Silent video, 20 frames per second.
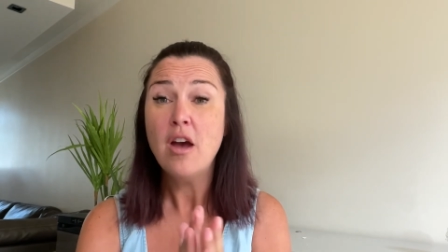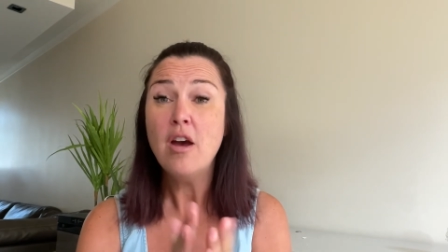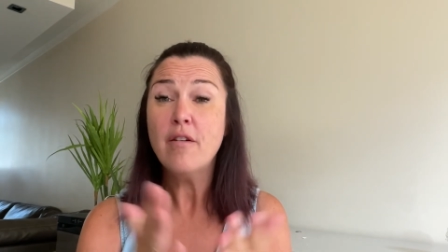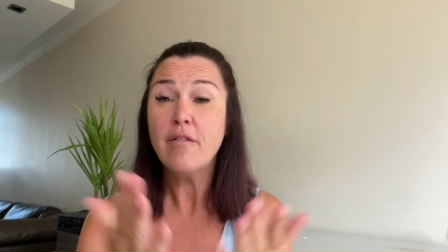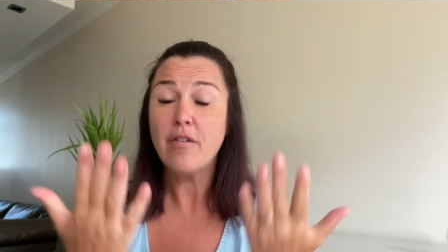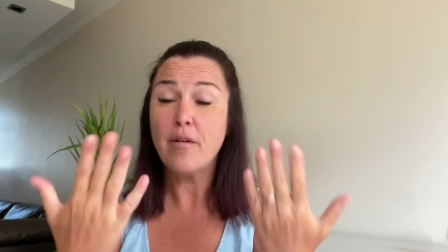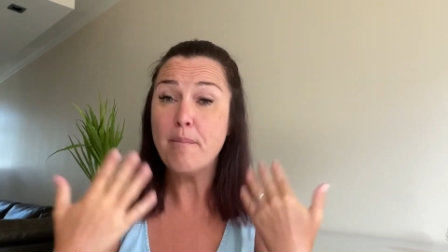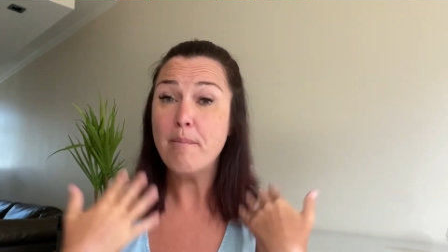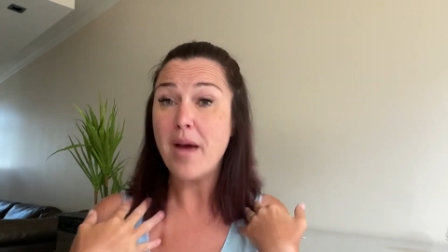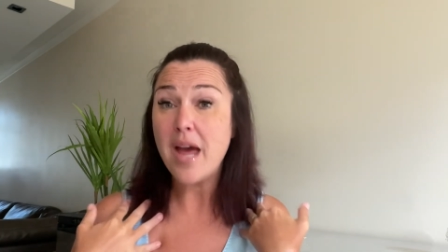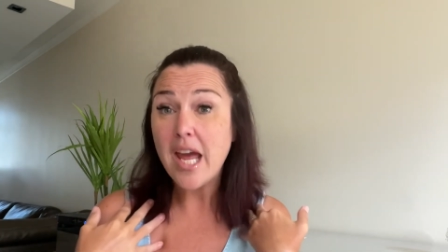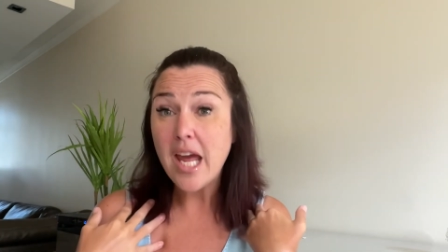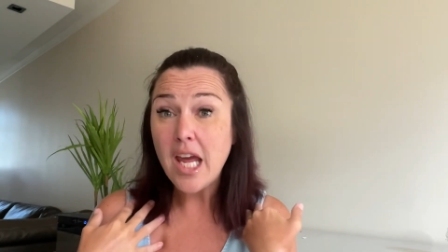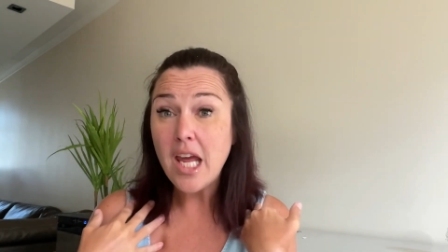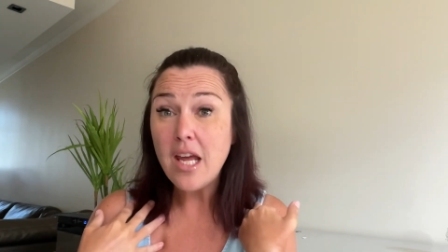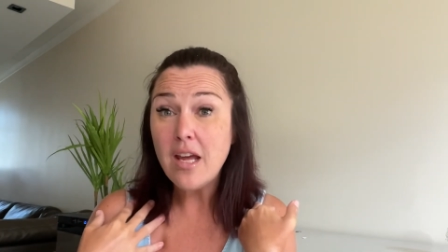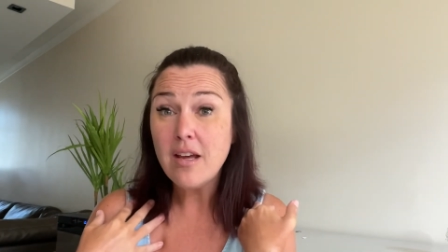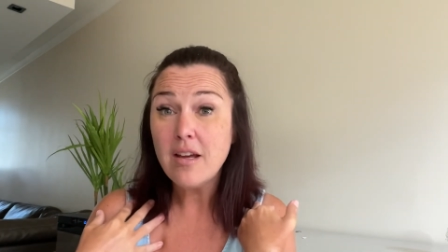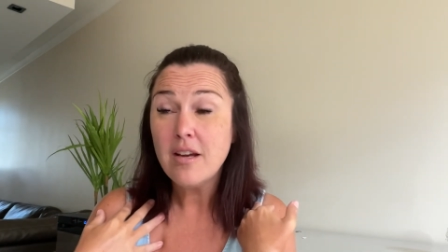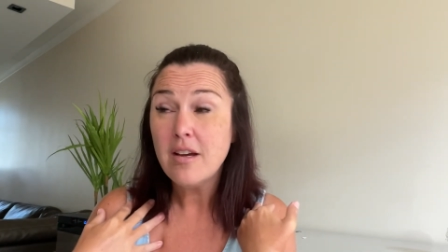From
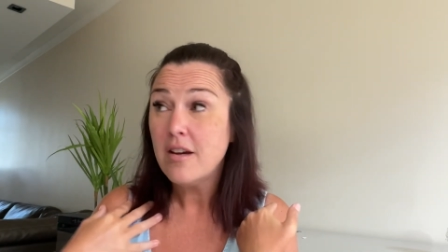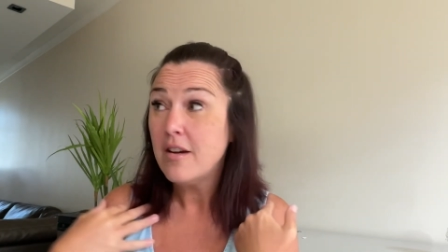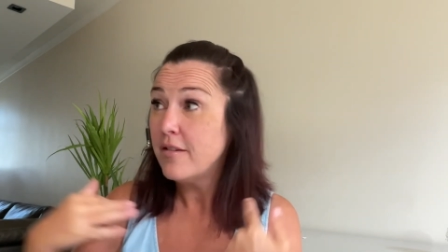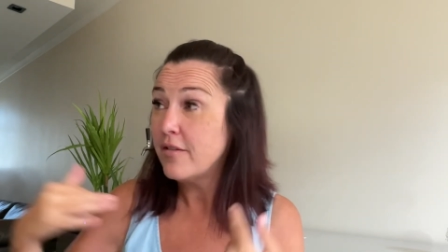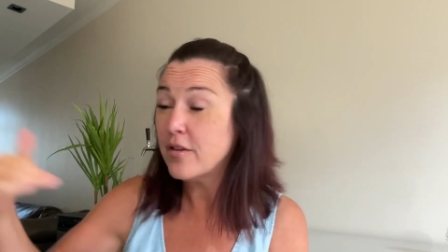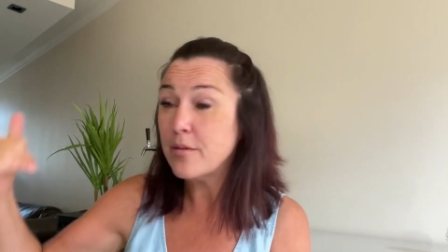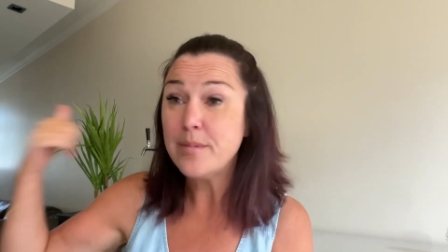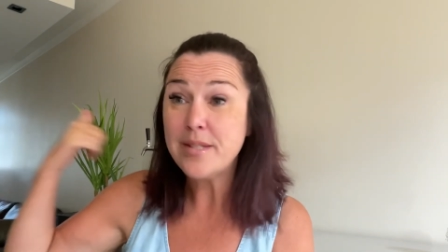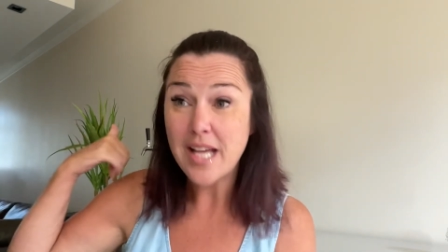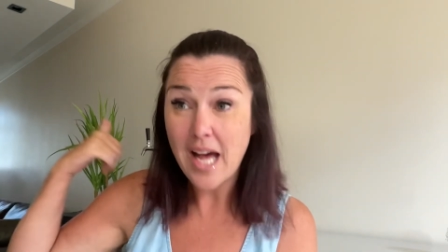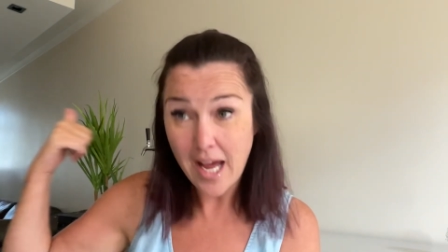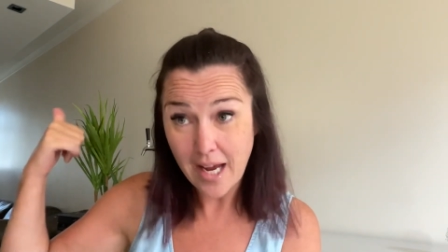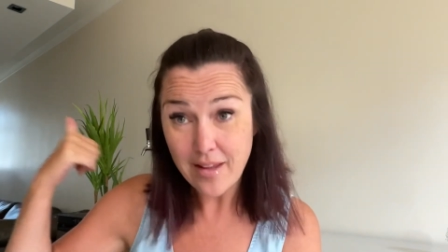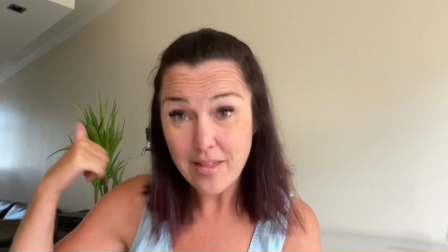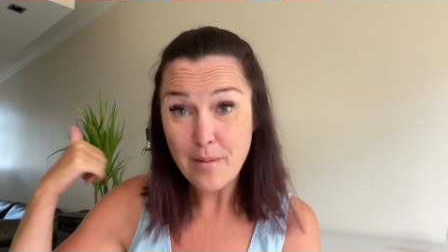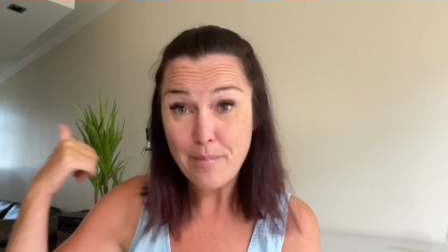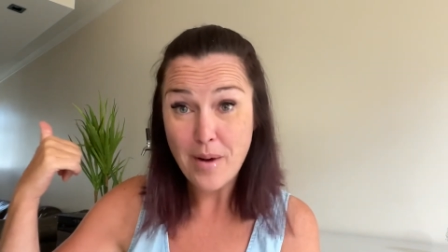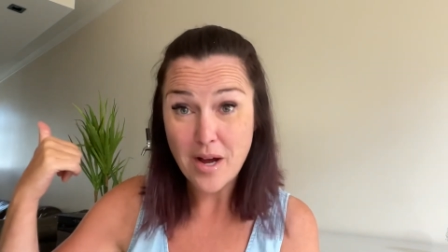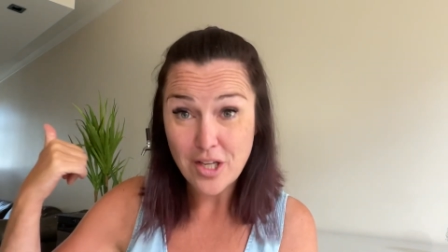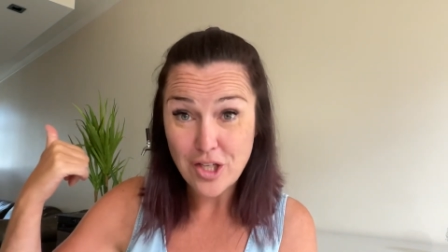me, from Zach
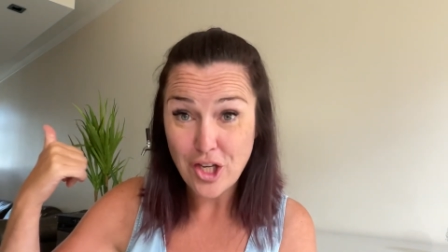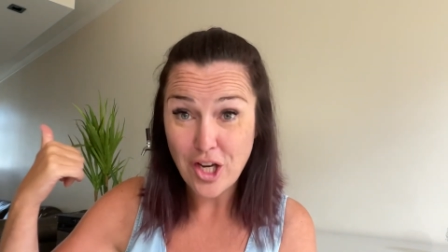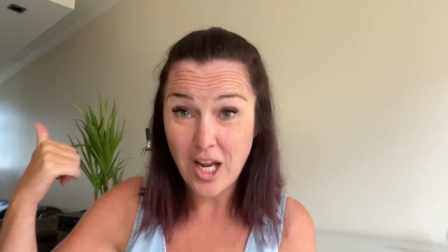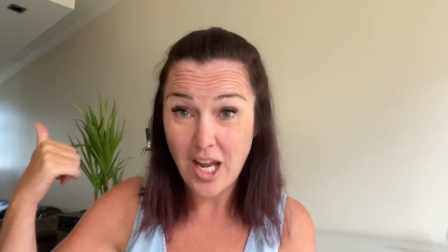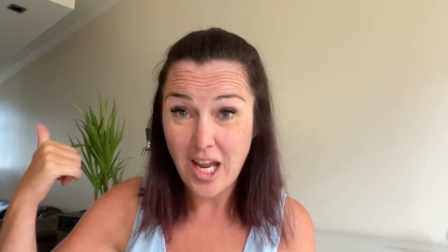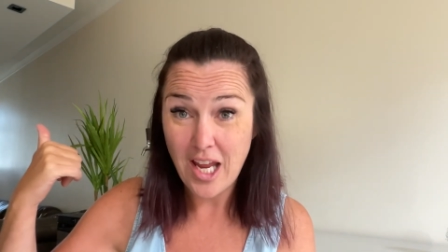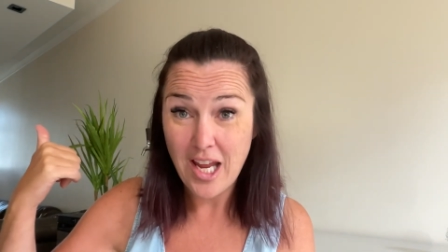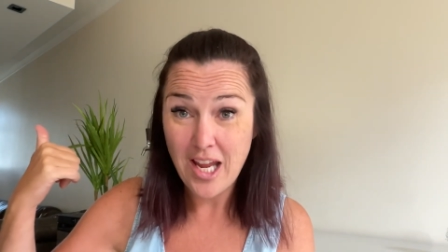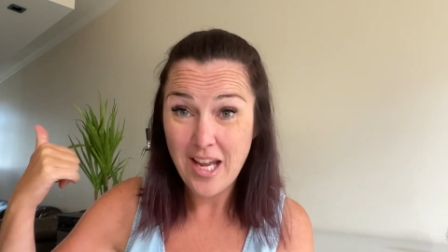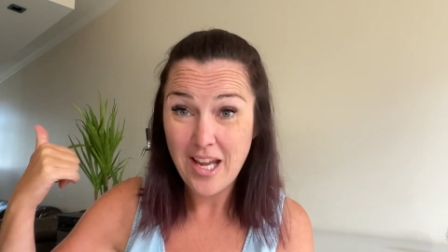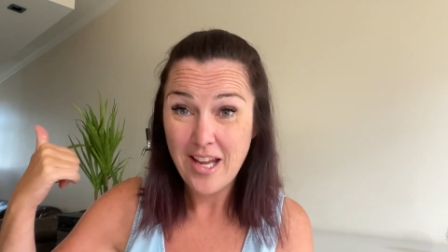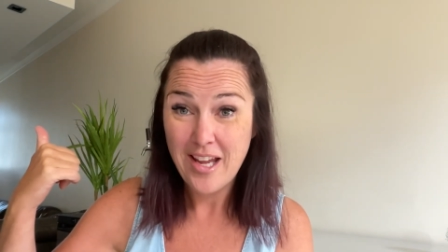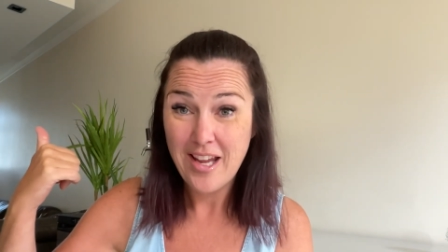the Budgie,